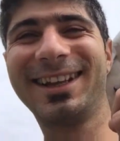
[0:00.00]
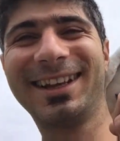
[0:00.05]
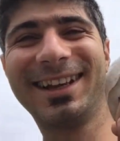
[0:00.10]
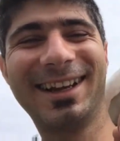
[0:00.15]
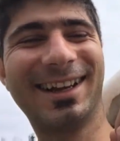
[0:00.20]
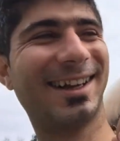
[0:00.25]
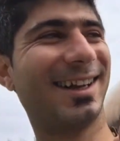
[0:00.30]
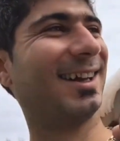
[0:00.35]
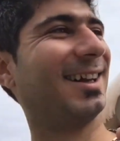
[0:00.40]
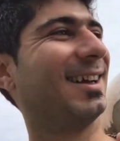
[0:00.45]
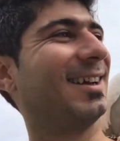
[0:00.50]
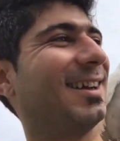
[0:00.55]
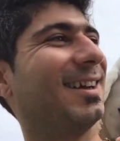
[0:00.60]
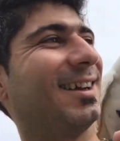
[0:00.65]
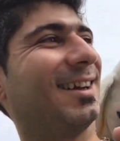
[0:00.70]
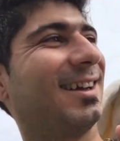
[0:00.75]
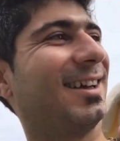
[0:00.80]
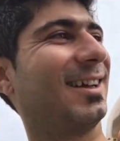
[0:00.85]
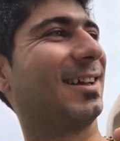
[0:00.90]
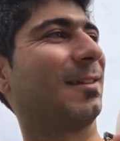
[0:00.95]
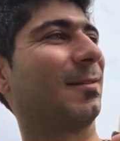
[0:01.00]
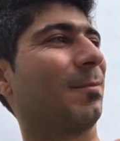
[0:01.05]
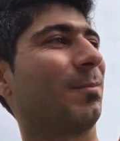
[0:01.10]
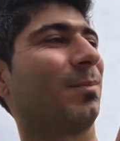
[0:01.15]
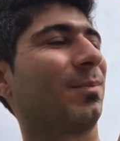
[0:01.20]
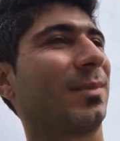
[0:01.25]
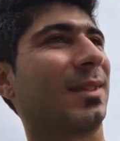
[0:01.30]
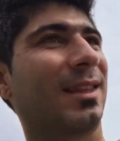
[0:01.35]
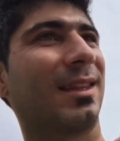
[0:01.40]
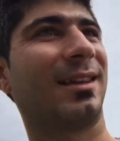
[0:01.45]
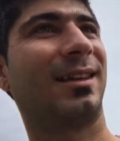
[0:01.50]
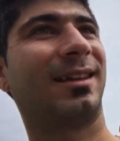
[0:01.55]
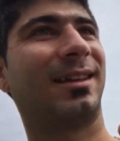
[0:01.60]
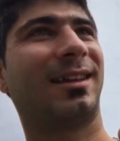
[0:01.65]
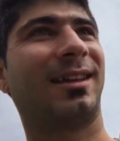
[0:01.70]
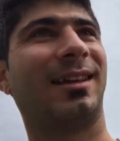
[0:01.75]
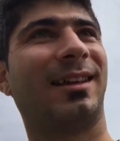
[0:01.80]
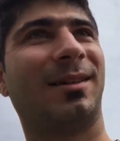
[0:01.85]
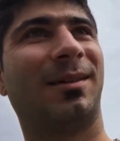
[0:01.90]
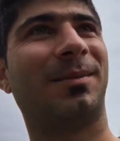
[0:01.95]
uh, what's his name? The other
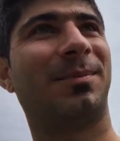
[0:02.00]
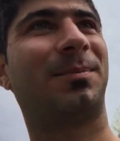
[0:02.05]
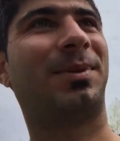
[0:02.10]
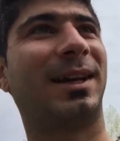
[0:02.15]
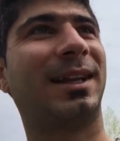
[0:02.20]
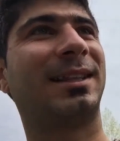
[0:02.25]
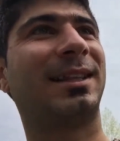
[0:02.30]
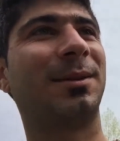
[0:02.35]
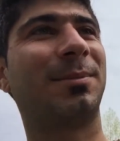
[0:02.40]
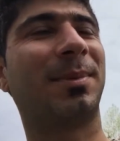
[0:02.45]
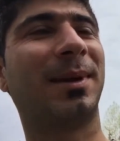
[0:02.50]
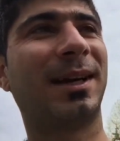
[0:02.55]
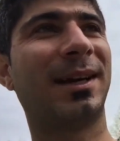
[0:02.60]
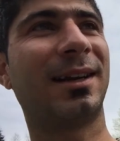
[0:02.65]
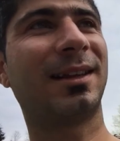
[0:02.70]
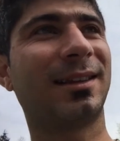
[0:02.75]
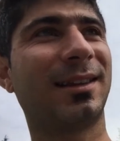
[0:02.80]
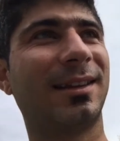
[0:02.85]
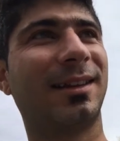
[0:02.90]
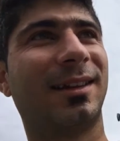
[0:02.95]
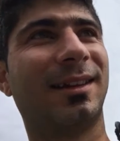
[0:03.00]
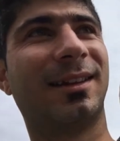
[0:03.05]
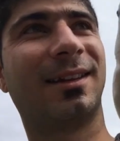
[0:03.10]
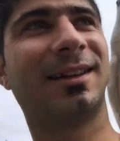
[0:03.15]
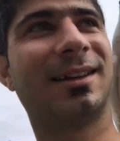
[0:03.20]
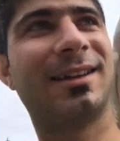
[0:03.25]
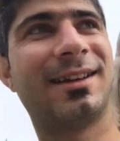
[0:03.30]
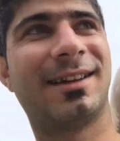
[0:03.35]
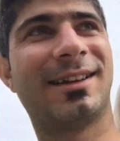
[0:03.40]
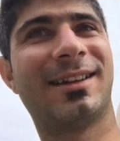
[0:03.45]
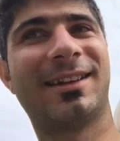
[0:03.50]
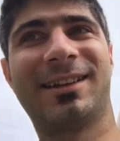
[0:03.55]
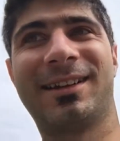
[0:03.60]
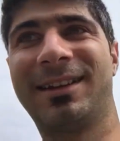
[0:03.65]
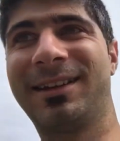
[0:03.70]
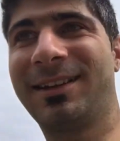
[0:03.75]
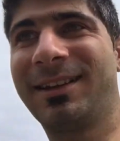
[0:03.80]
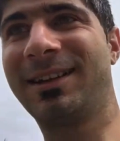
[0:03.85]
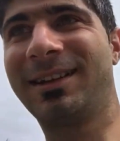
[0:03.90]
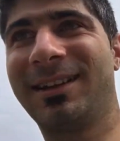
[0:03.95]
one. Pretty like. Bird?
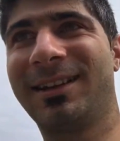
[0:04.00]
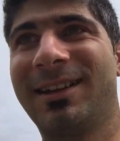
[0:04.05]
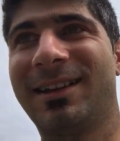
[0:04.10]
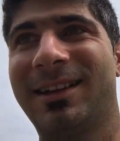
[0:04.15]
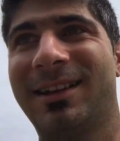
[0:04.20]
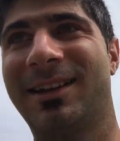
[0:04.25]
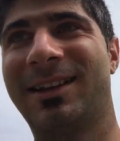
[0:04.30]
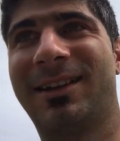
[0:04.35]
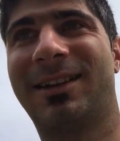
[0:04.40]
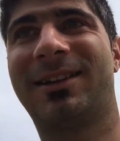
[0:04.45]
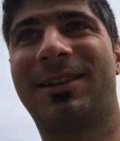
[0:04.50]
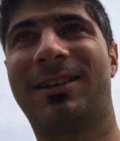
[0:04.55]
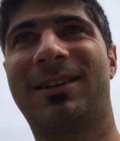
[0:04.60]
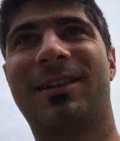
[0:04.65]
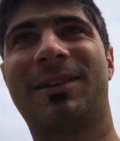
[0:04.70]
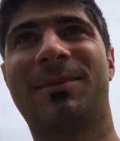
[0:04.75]
Barney.